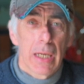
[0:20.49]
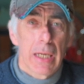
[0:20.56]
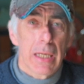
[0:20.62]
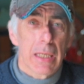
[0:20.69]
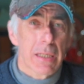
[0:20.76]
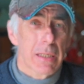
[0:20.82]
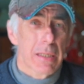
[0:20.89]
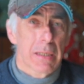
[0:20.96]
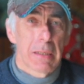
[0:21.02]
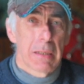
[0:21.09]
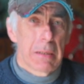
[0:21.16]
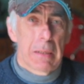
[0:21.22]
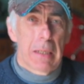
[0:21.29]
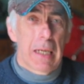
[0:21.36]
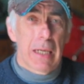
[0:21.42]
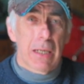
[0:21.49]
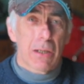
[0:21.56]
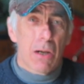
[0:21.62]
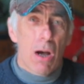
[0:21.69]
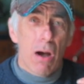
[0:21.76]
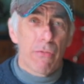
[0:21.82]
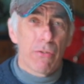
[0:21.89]
It's
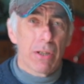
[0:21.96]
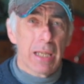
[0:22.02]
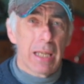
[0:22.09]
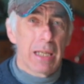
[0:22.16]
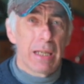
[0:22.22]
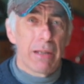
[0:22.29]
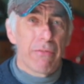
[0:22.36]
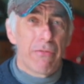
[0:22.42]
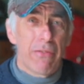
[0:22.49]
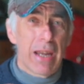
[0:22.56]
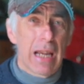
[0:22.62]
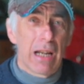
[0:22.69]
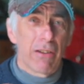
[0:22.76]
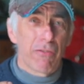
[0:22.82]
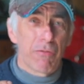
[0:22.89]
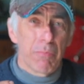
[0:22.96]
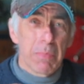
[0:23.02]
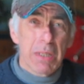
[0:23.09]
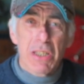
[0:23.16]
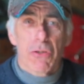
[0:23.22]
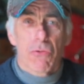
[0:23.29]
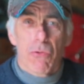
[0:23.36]
covered in a veil of
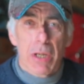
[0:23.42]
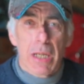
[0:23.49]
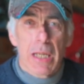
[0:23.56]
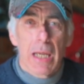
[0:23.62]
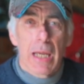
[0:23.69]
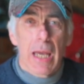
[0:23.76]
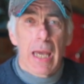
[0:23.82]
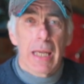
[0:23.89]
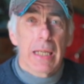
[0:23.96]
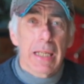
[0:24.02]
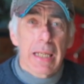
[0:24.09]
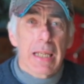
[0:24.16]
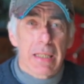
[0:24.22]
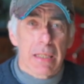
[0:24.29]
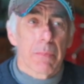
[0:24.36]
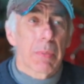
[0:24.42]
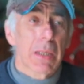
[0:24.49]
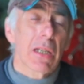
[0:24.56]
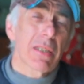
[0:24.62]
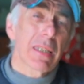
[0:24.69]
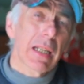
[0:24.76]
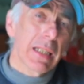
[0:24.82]
mystery and it isn't
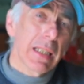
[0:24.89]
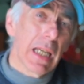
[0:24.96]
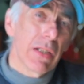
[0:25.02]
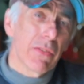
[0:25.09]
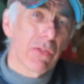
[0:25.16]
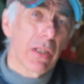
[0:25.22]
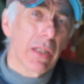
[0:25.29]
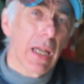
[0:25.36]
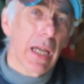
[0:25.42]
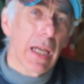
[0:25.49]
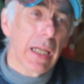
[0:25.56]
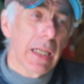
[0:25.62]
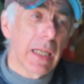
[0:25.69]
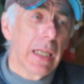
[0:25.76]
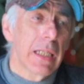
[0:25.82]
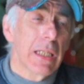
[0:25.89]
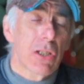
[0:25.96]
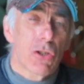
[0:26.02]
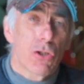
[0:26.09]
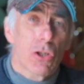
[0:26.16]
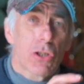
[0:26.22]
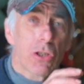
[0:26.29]
because at the end of the day it
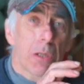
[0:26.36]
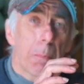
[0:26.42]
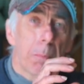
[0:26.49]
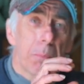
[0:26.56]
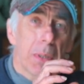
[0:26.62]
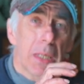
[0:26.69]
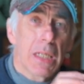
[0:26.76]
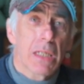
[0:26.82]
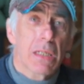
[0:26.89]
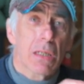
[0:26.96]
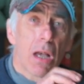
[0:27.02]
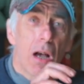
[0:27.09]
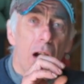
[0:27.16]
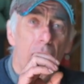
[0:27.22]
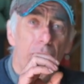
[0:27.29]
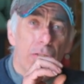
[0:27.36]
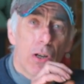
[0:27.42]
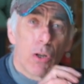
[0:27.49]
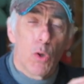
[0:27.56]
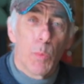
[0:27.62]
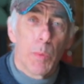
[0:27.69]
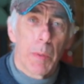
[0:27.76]
is just a piece of
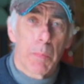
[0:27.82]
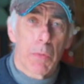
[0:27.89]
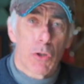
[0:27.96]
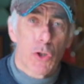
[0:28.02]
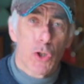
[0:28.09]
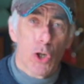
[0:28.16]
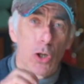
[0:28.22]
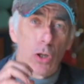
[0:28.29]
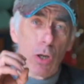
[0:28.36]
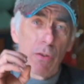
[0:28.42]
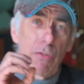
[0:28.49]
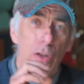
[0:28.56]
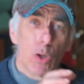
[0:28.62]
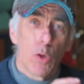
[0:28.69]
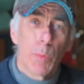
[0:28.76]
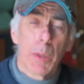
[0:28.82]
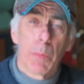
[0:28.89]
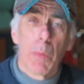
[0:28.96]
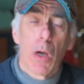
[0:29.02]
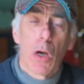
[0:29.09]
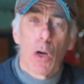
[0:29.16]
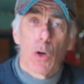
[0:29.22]
aluminum, a chunk of aluminum